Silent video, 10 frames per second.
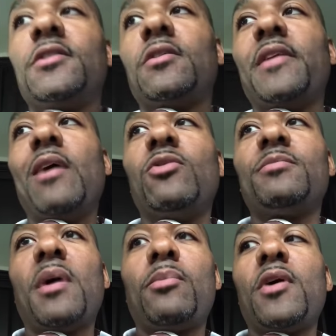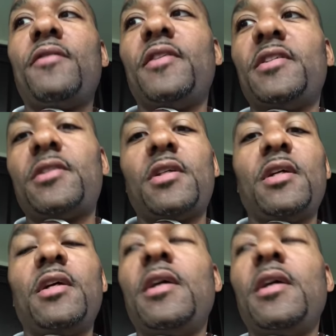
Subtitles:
So that was my breakfast.